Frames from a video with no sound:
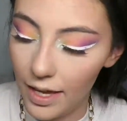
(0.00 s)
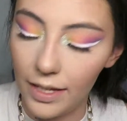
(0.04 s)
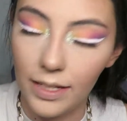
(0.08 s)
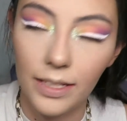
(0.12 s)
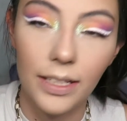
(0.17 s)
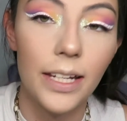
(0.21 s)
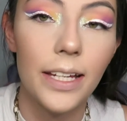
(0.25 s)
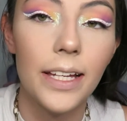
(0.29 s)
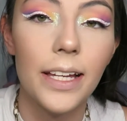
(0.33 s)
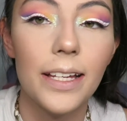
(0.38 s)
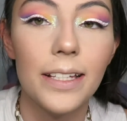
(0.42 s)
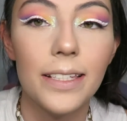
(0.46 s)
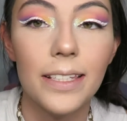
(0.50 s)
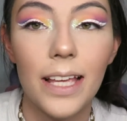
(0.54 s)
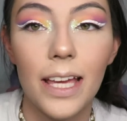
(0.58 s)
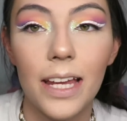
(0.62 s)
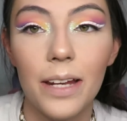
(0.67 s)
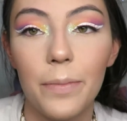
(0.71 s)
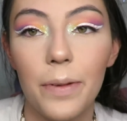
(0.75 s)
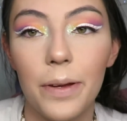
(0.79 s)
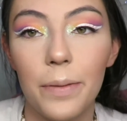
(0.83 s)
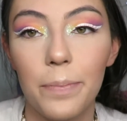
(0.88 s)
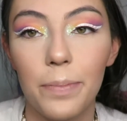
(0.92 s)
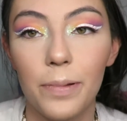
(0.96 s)
And like I
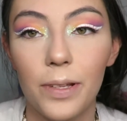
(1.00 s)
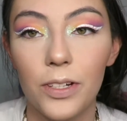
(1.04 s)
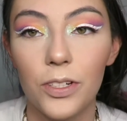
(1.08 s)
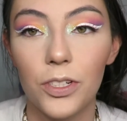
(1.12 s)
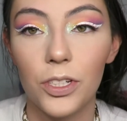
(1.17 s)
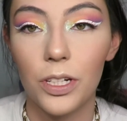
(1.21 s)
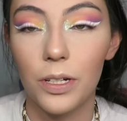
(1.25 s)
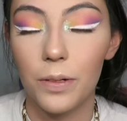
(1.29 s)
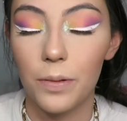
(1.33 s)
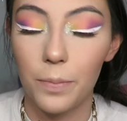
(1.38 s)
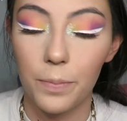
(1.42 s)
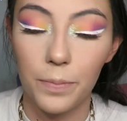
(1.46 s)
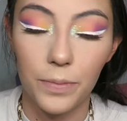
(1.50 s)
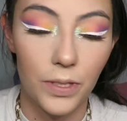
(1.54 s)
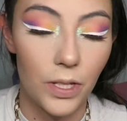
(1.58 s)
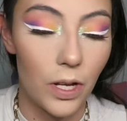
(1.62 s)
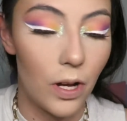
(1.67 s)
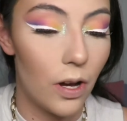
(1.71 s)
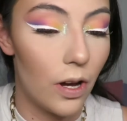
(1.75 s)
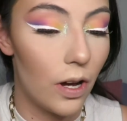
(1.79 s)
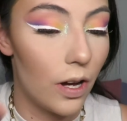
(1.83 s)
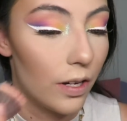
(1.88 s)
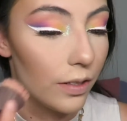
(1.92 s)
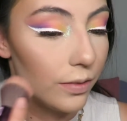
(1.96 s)
said, my blush comes
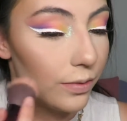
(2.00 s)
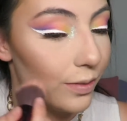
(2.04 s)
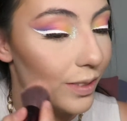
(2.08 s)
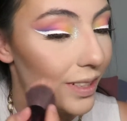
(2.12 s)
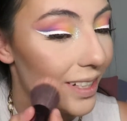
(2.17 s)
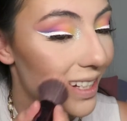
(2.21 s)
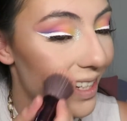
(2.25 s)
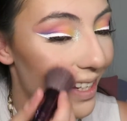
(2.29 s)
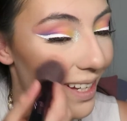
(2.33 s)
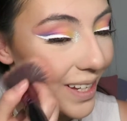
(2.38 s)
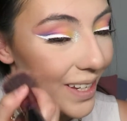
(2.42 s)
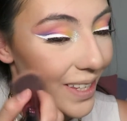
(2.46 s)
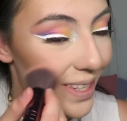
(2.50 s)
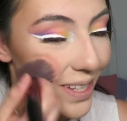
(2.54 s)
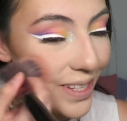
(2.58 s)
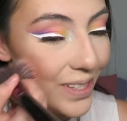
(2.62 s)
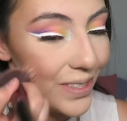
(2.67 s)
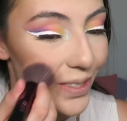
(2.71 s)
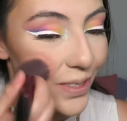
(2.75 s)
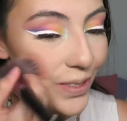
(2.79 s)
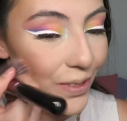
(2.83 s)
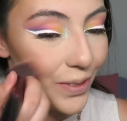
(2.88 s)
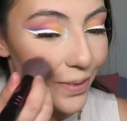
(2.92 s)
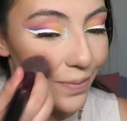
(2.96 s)
off when I highlight,
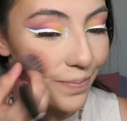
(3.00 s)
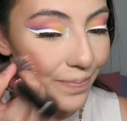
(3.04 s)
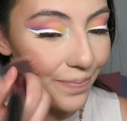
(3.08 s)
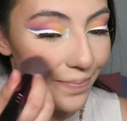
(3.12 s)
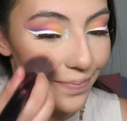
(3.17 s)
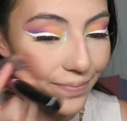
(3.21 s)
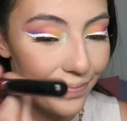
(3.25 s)
so